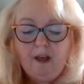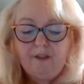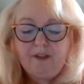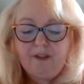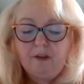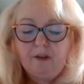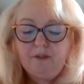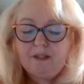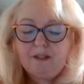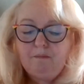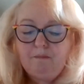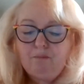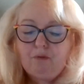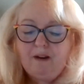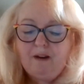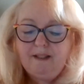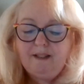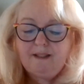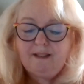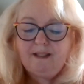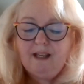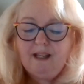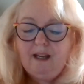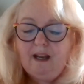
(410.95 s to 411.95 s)
Those
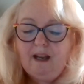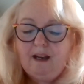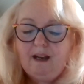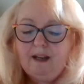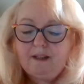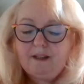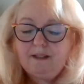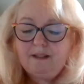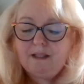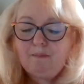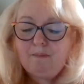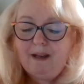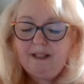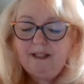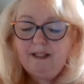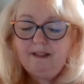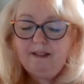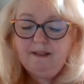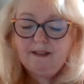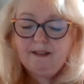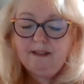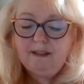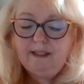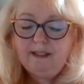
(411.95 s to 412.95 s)
embracing goddess might
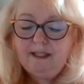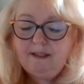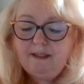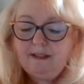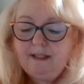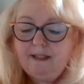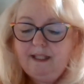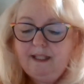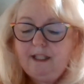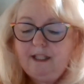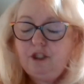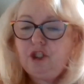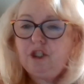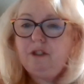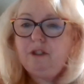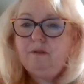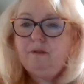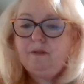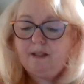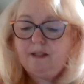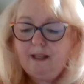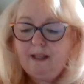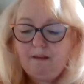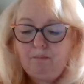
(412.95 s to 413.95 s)
easily see
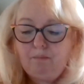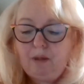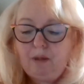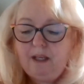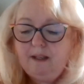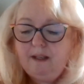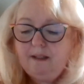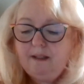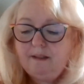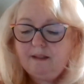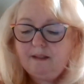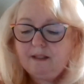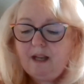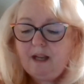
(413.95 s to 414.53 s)
choosing peace,